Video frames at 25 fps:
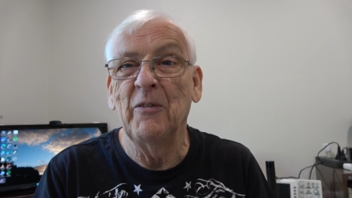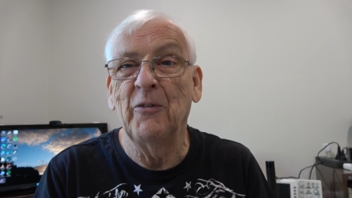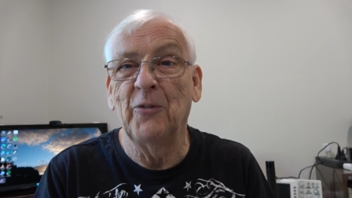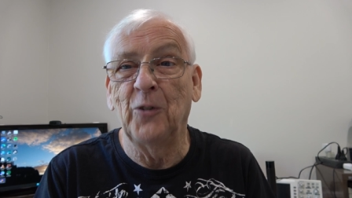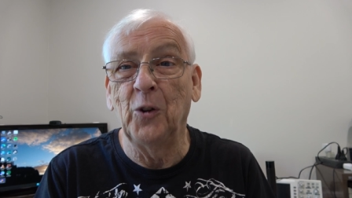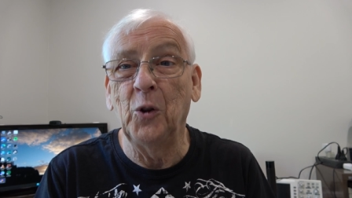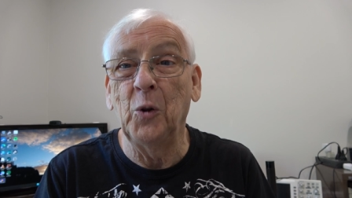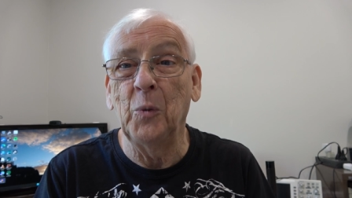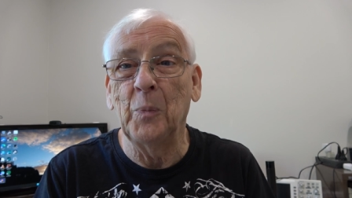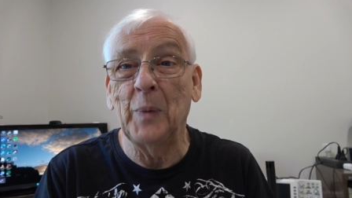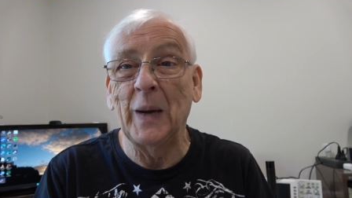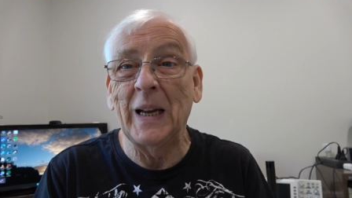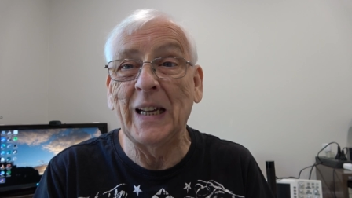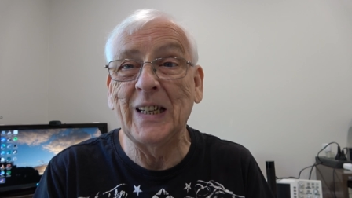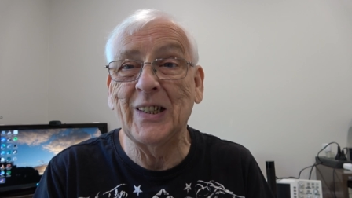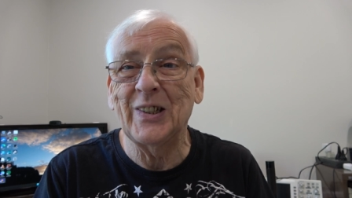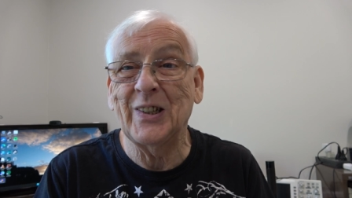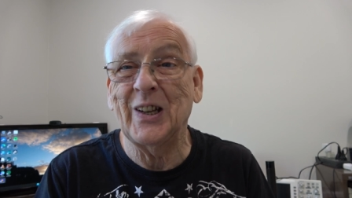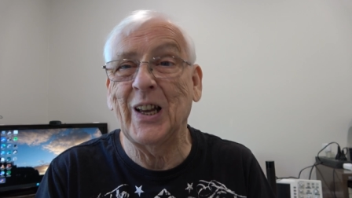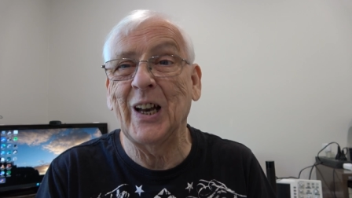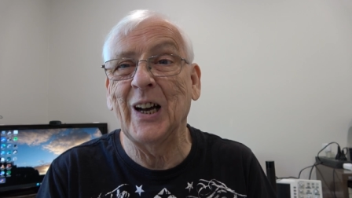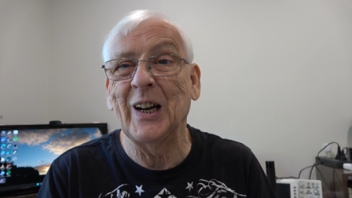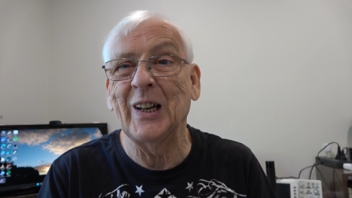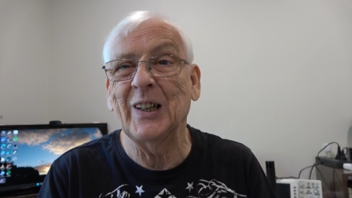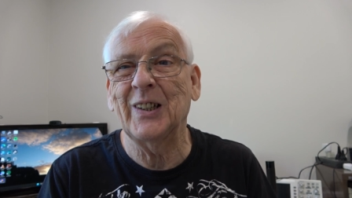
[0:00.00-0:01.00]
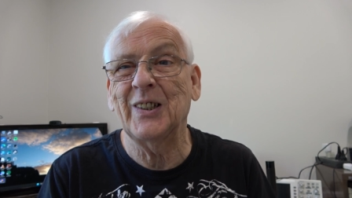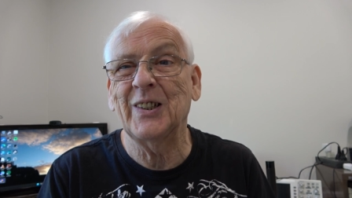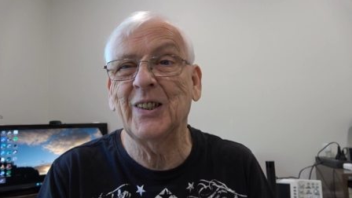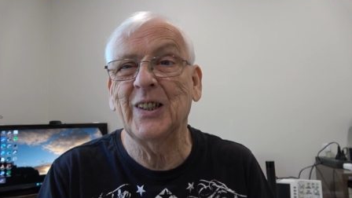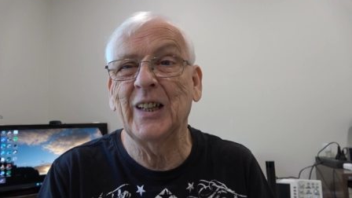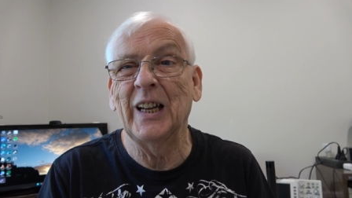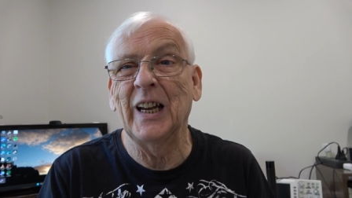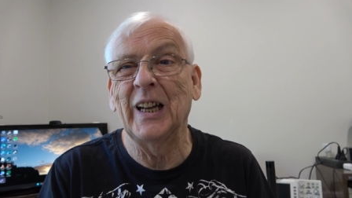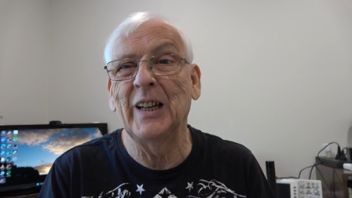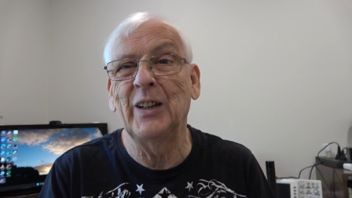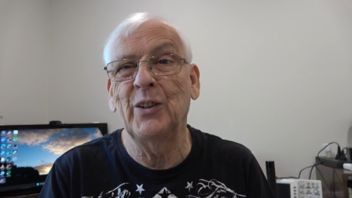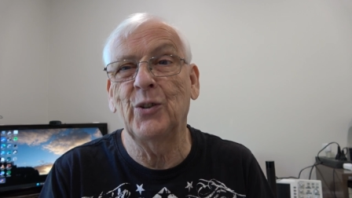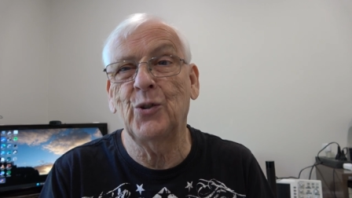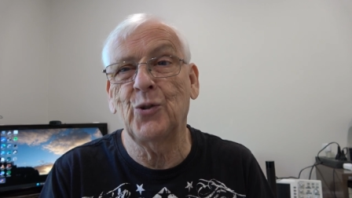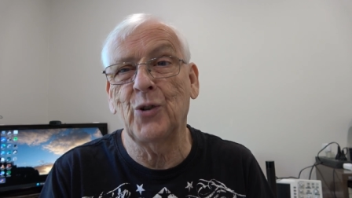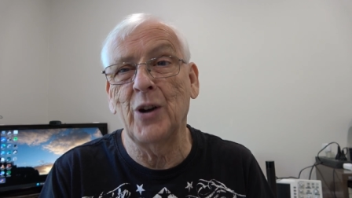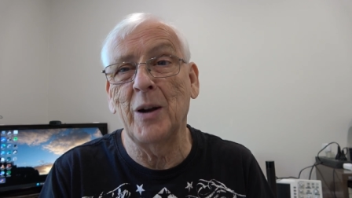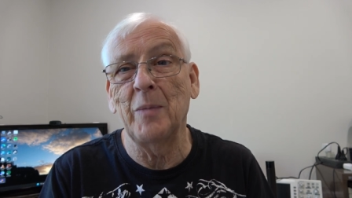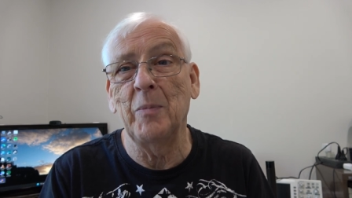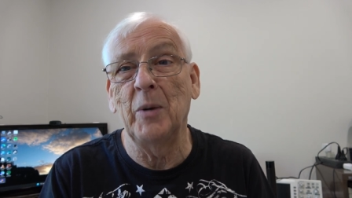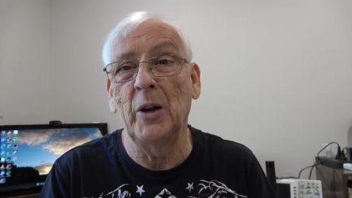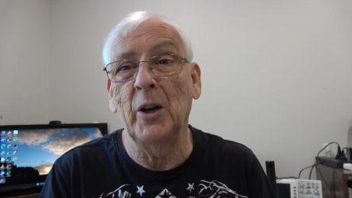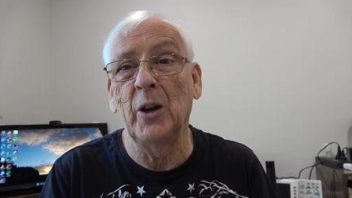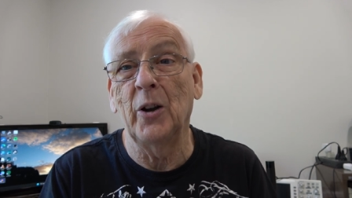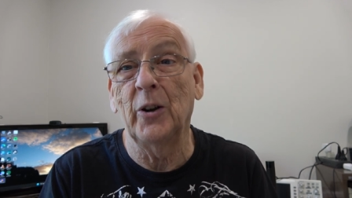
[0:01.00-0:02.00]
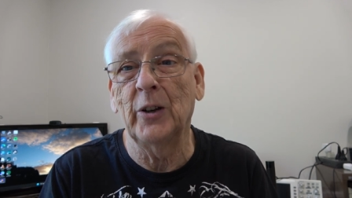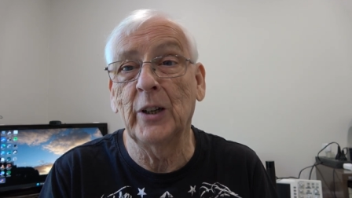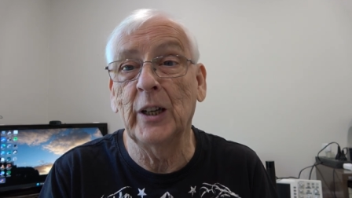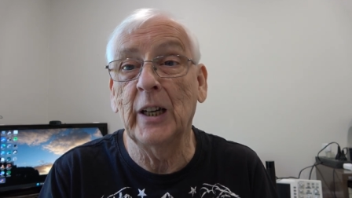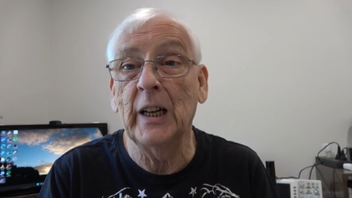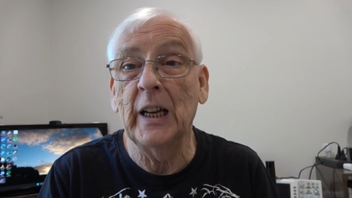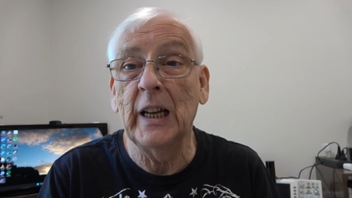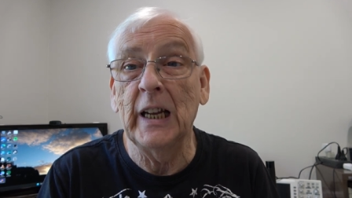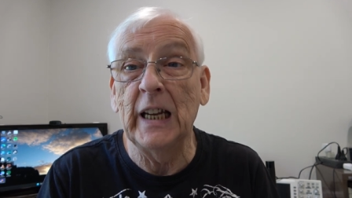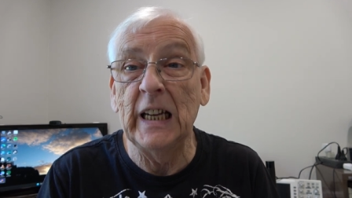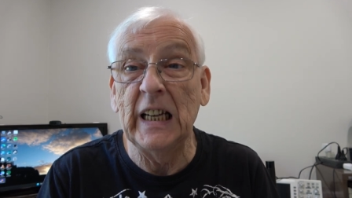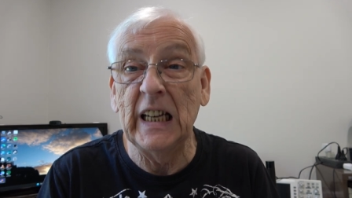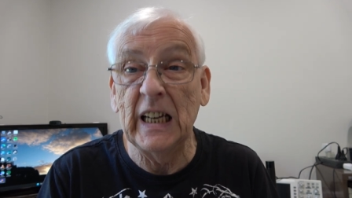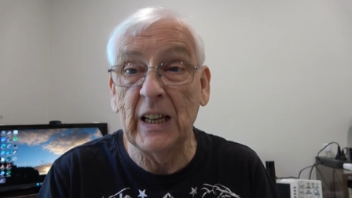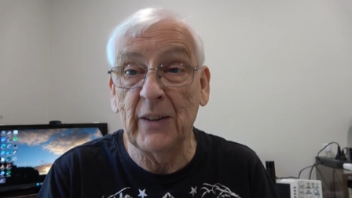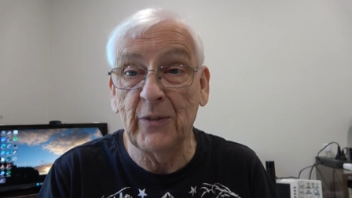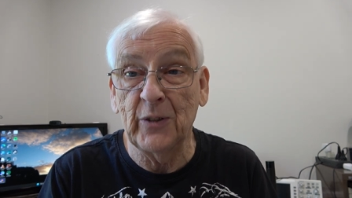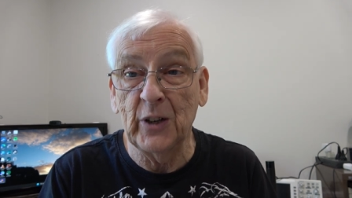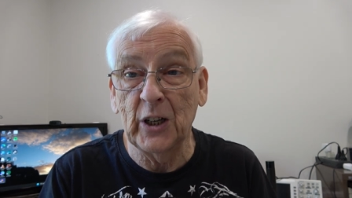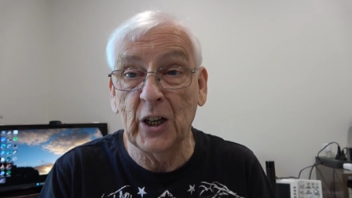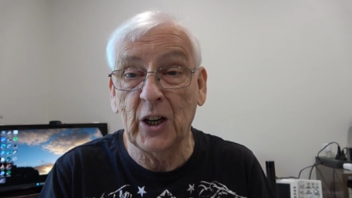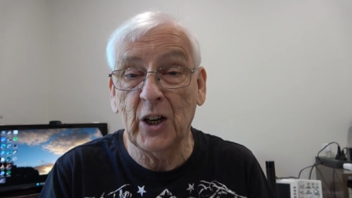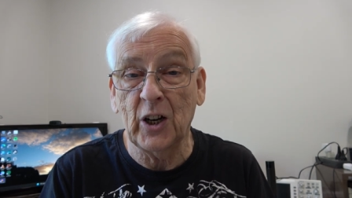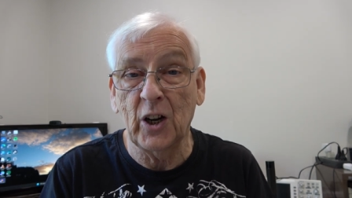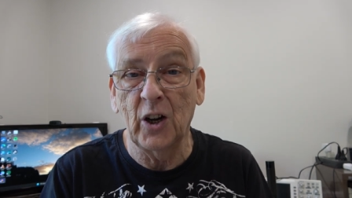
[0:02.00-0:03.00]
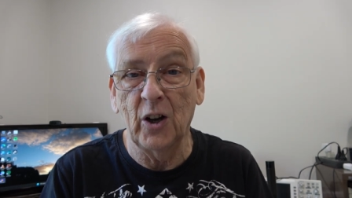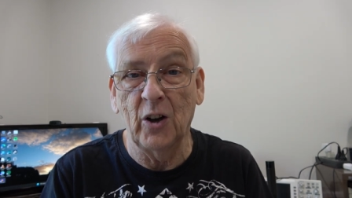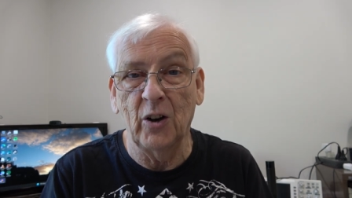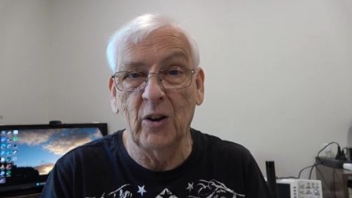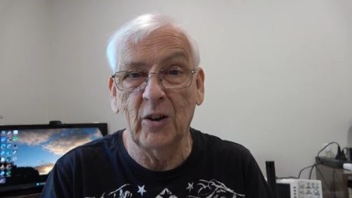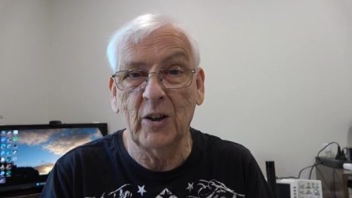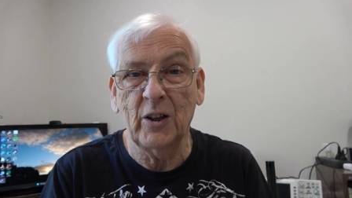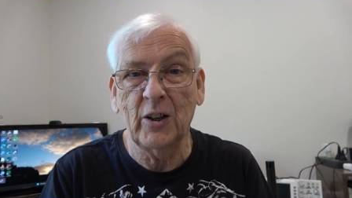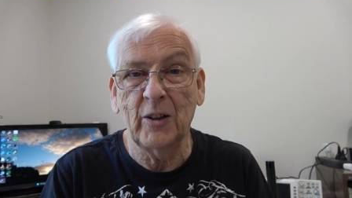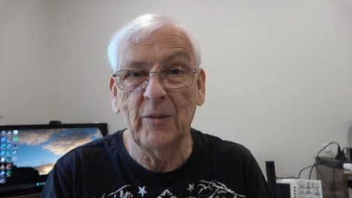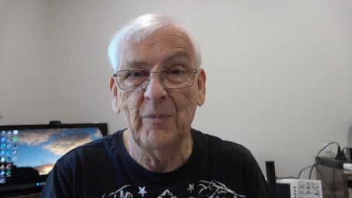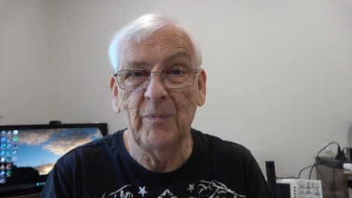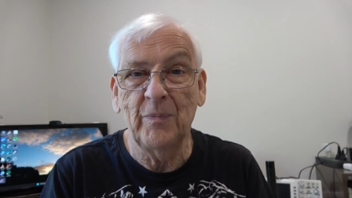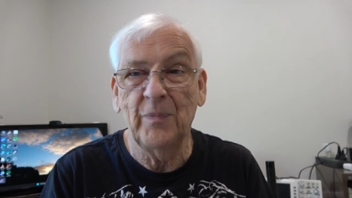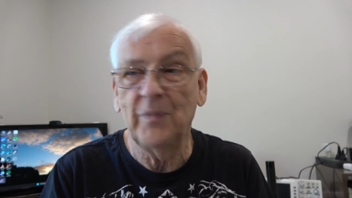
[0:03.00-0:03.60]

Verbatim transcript: full bass cut and treble on at 11 o'clock.